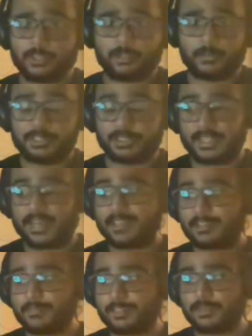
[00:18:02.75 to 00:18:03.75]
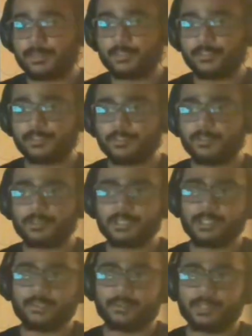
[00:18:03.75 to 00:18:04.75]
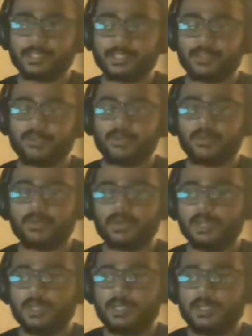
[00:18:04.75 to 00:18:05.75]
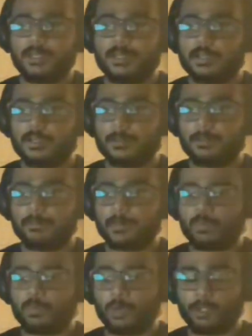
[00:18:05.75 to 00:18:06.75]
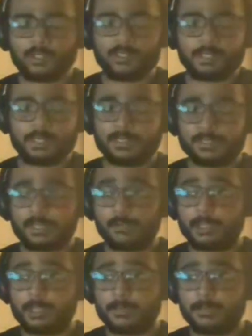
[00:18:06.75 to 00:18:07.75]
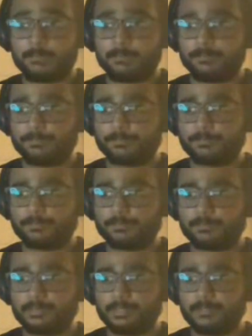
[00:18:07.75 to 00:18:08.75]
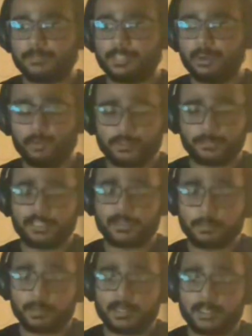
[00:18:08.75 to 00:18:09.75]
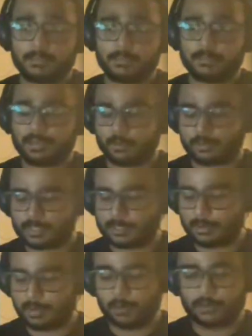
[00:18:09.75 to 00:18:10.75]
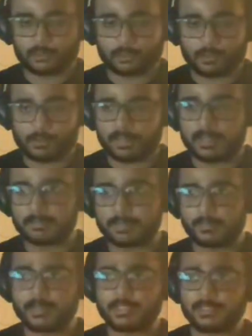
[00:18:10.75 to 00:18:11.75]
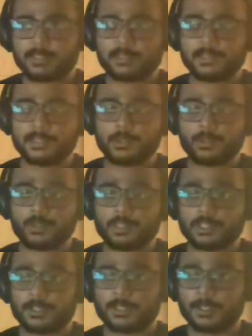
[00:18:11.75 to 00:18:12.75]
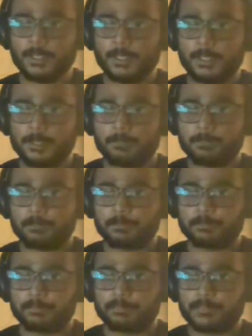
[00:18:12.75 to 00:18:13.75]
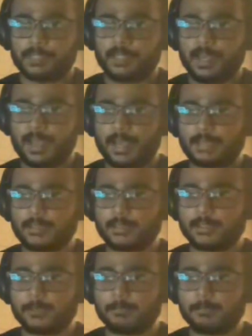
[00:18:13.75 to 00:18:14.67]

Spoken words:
are going to be scared at first because they don't really know uh, what is coming. We know what's being built, but we don't really know how it's going to be implemented in the real world. And